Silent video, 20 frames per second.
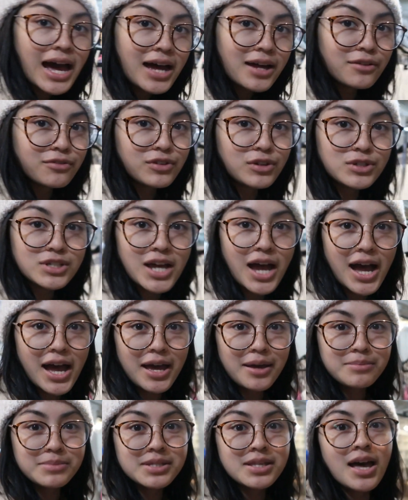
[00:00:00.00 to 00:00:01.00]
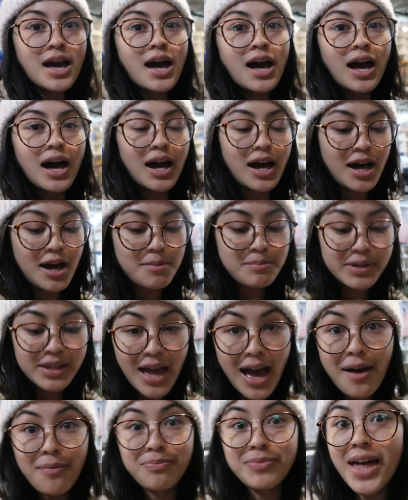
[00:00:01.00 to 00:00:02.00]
that a few times. Um, but yeah,